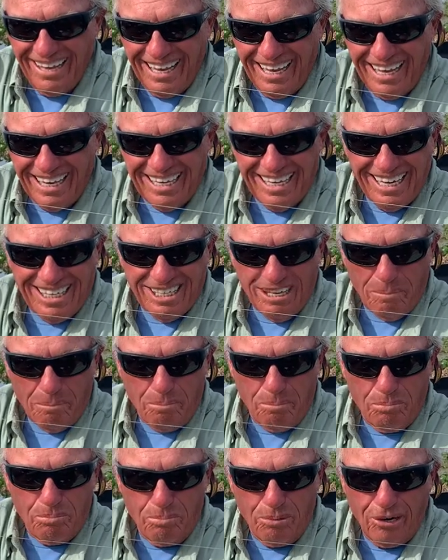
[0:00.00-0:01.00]
it's a
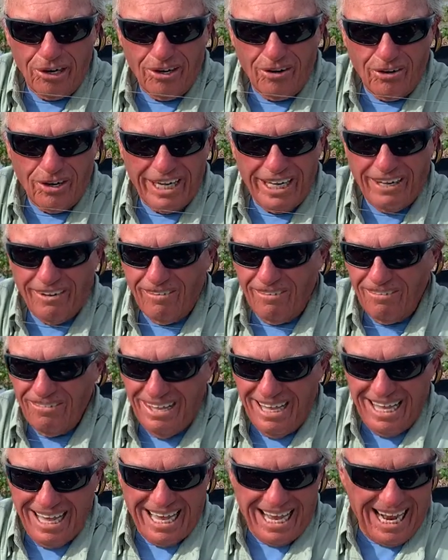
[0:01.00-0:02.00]
prettier deal.
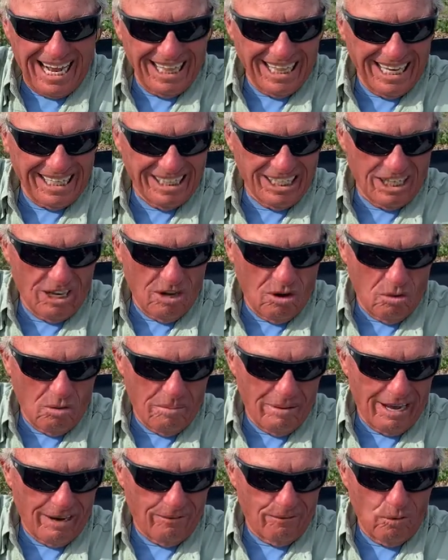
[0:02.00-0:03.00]
I like to go
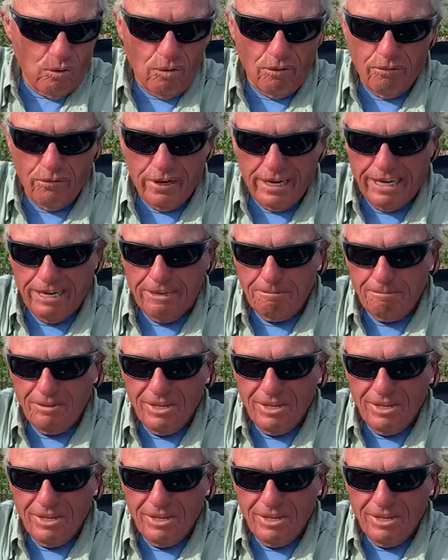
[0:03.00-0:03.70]
about 4 feet.